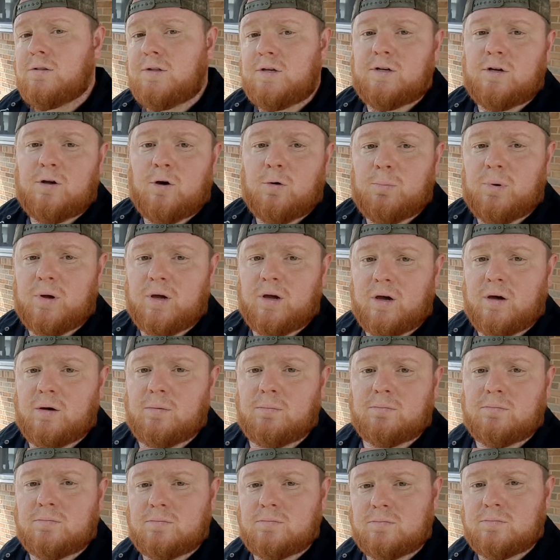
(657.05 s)
I'll need to go
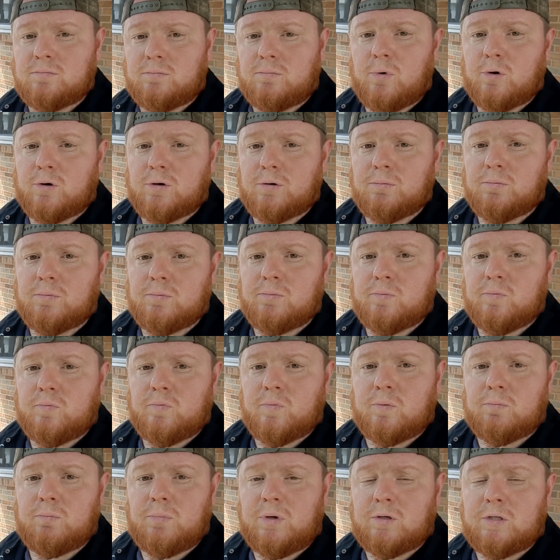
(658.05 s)
pick up more
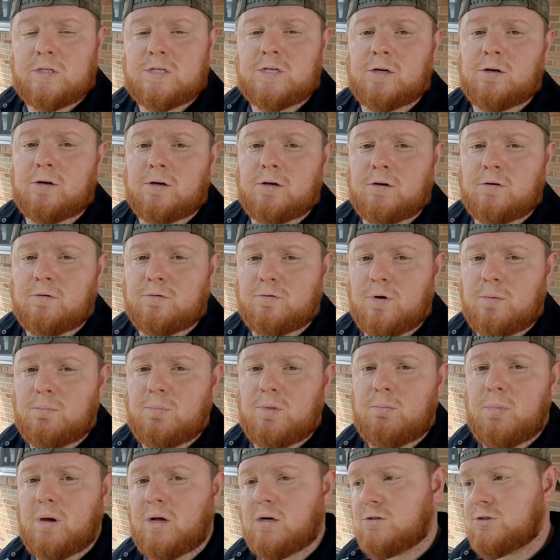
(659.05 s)
material
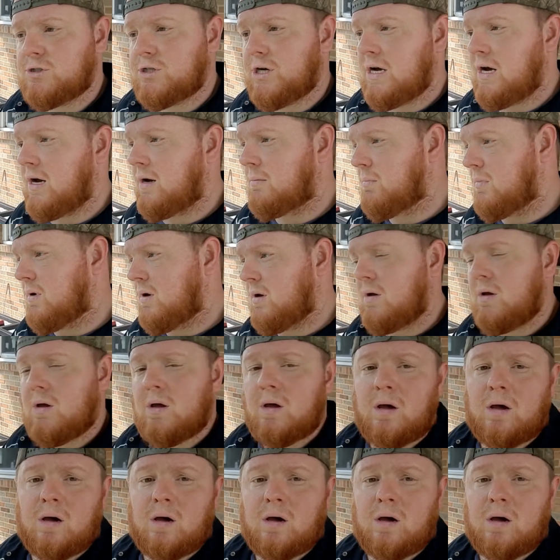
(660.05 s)
from the metal shop